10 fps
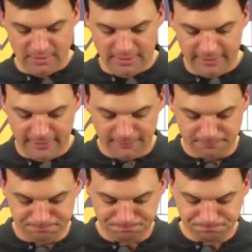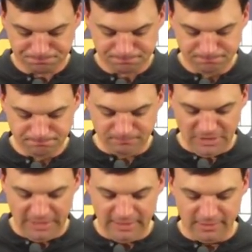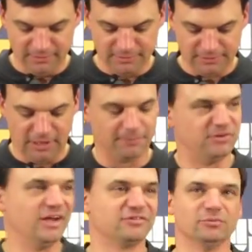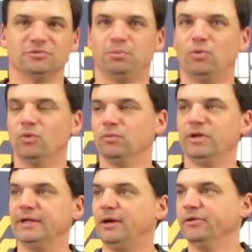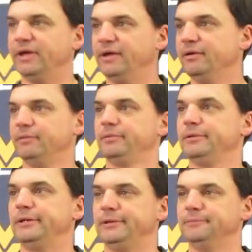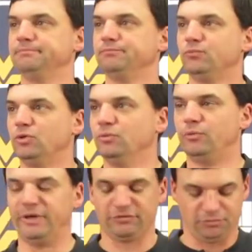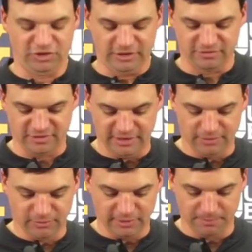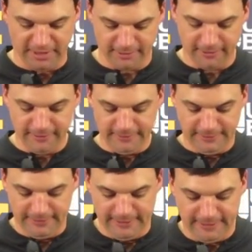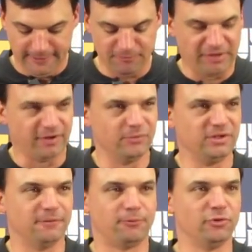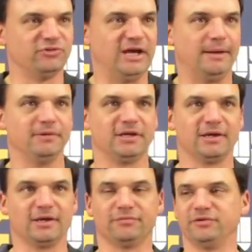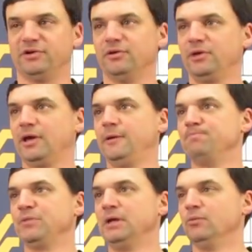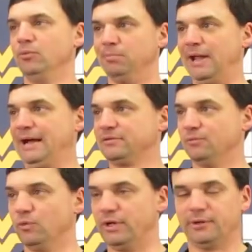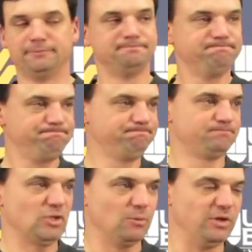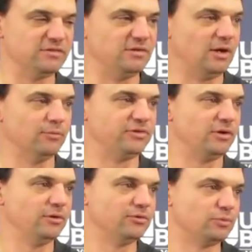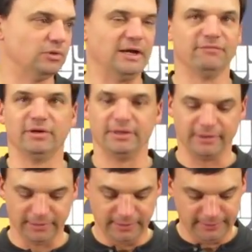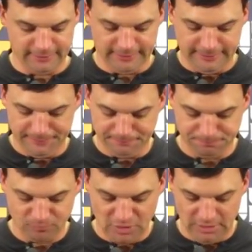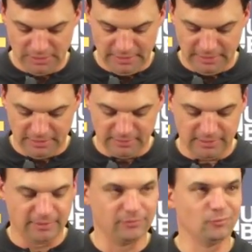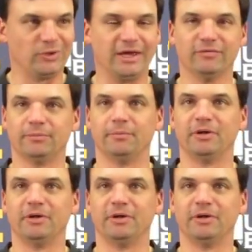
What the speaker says: And our protection was poor really all day. We'll make some changes there, we'll get better. I thought we did a poor job in the kickoff return game. We blocked them well, our returners were not very good. And we gave up